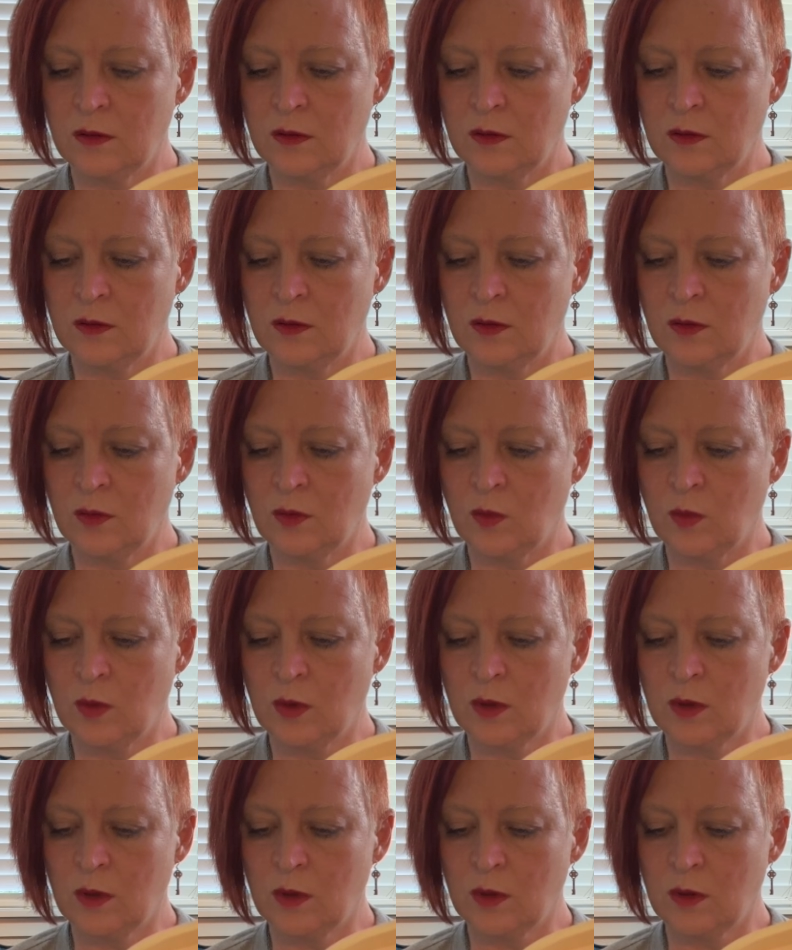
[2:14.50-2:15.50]
do the
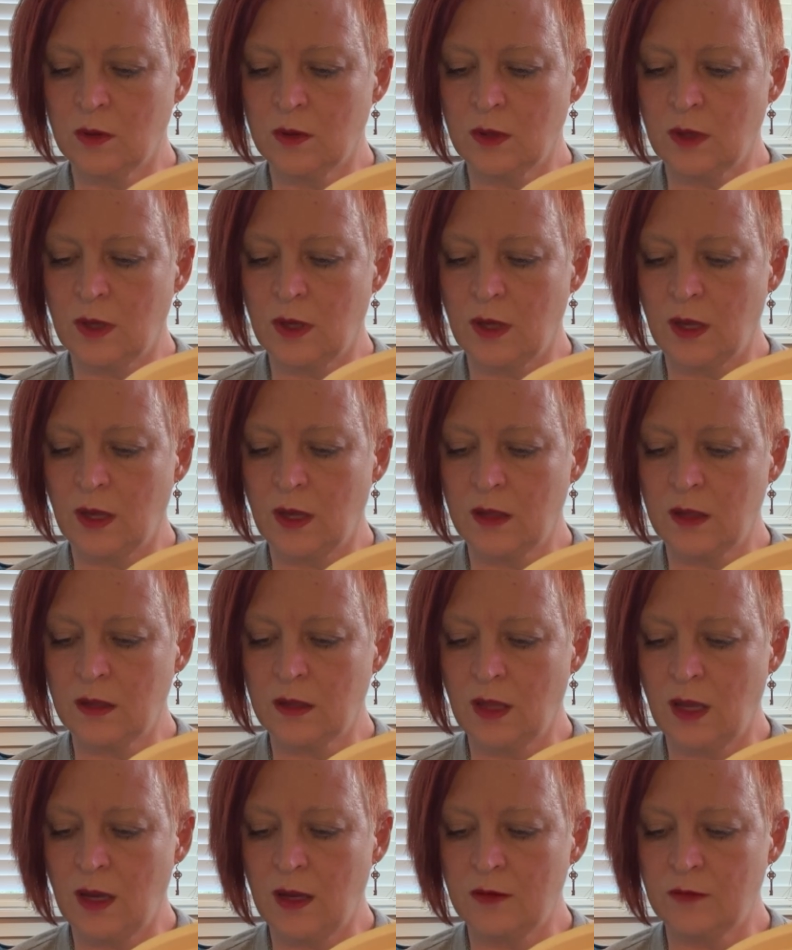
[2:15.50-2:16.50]
world and
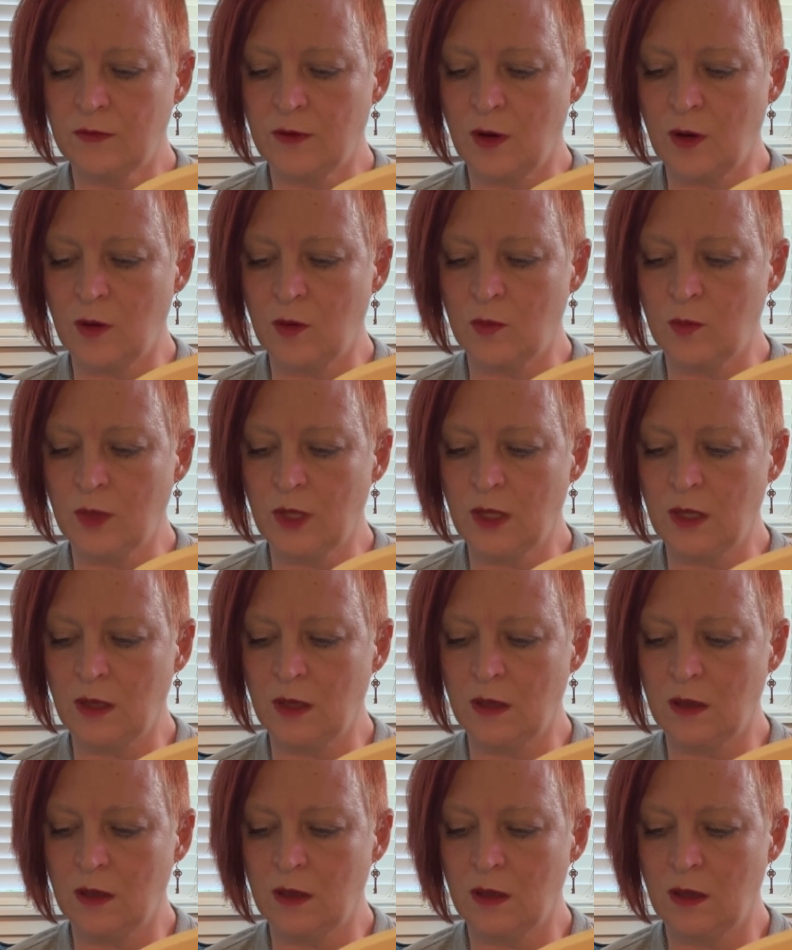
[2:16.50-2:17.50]
life owe
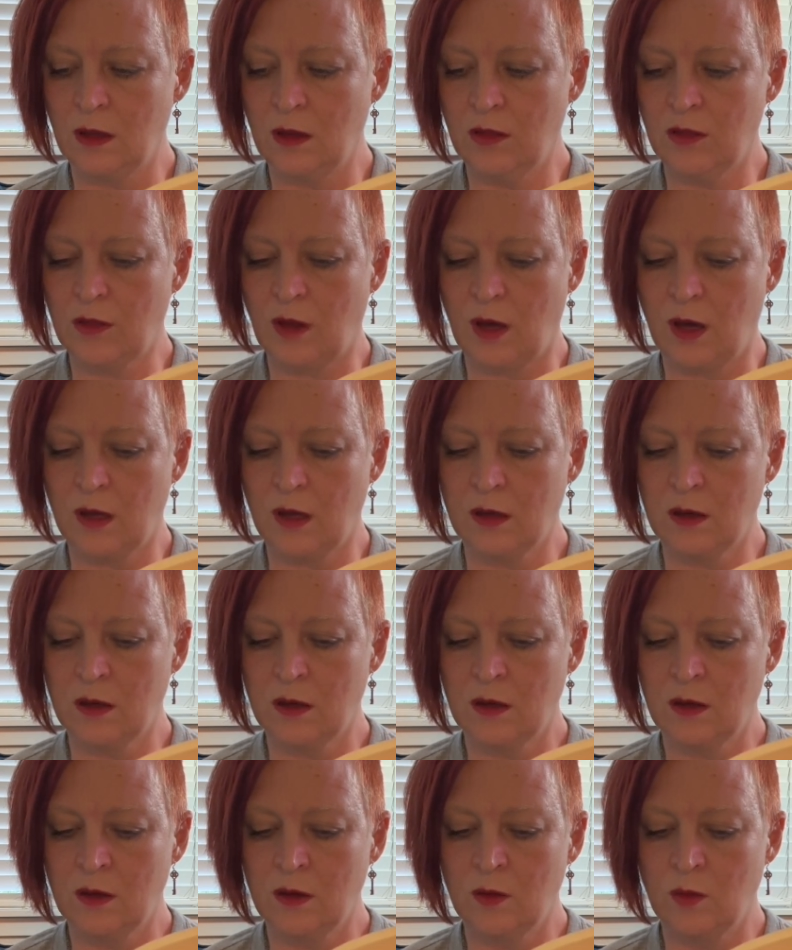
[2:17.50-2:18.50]
me?" He thought,
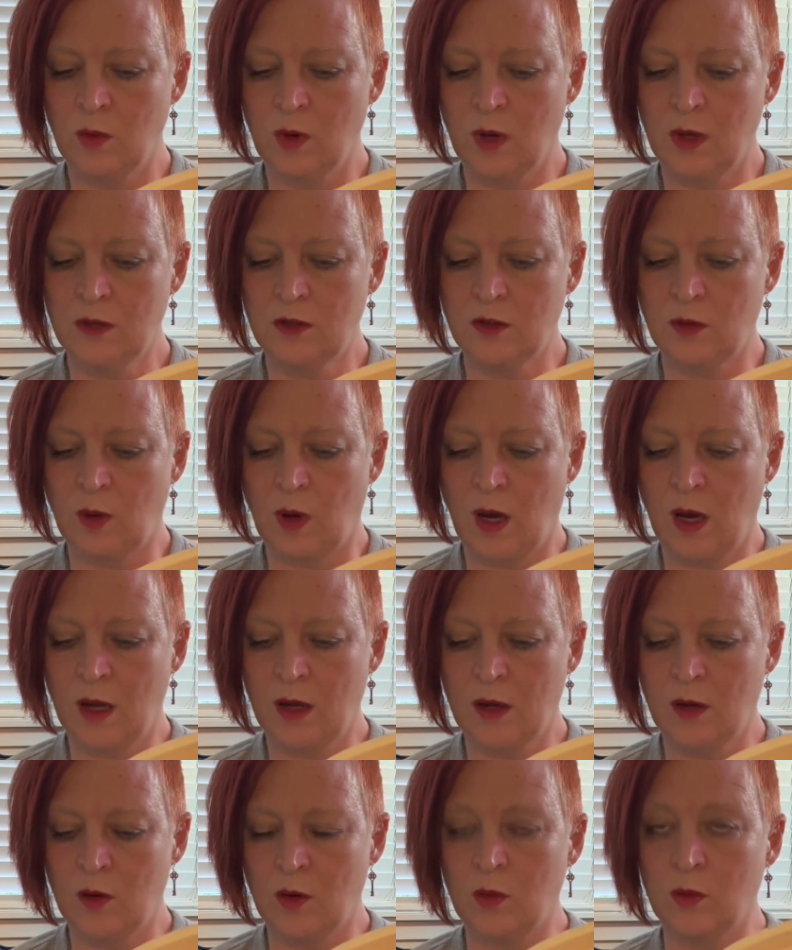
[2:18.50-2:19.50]
"What do
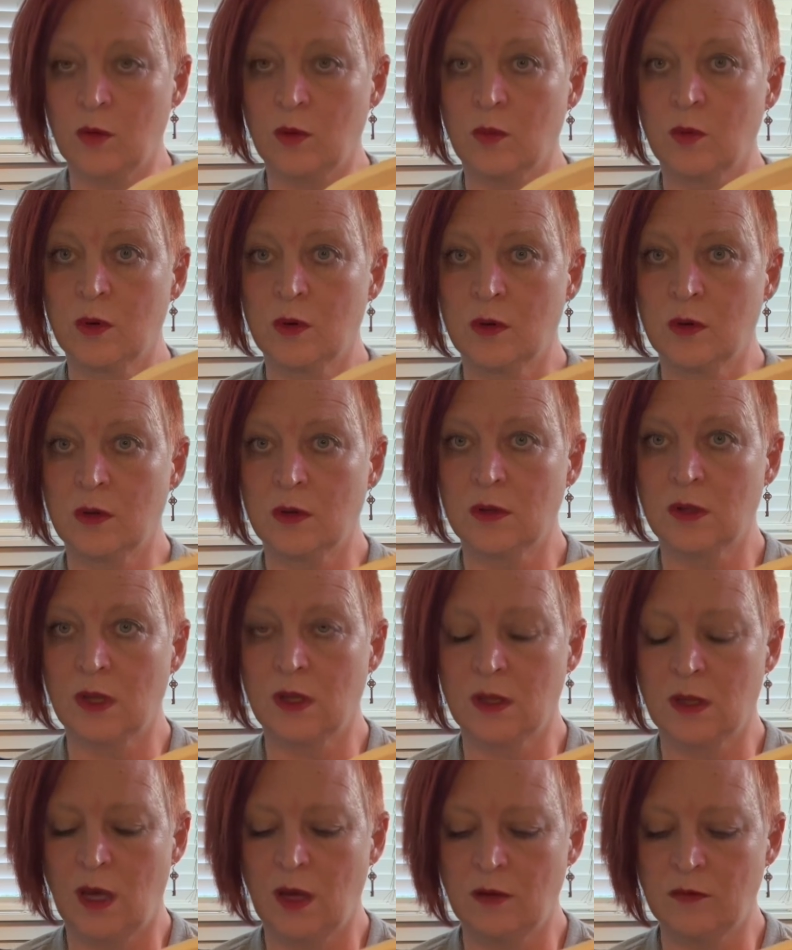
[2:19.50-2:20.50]
I owe the world
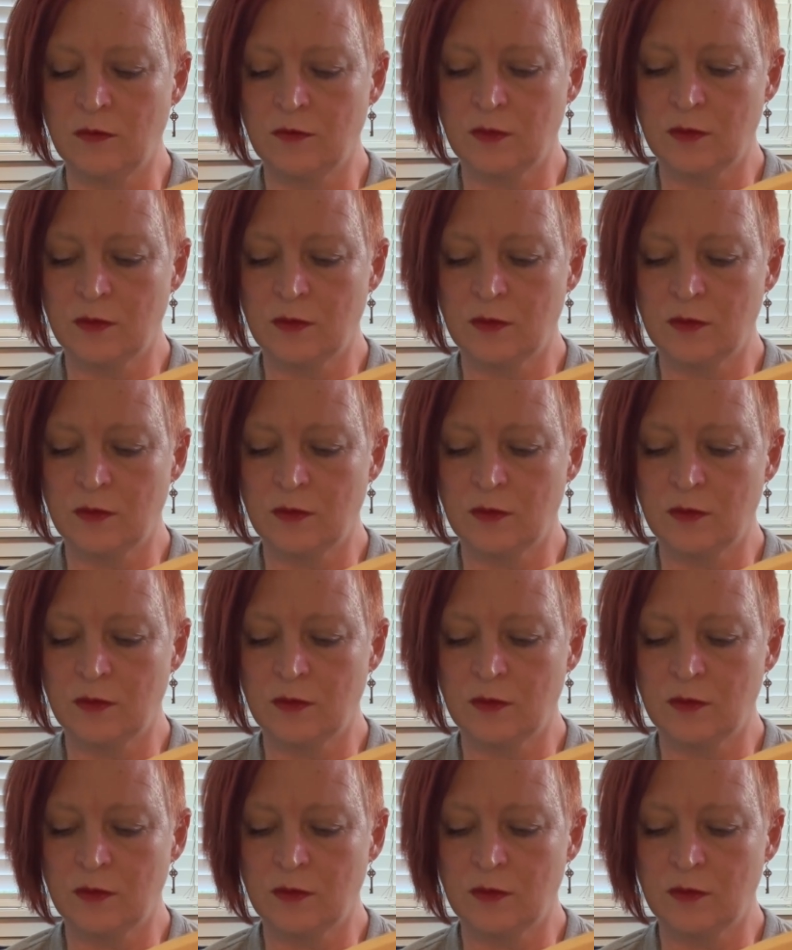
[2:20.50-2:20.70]
and life?"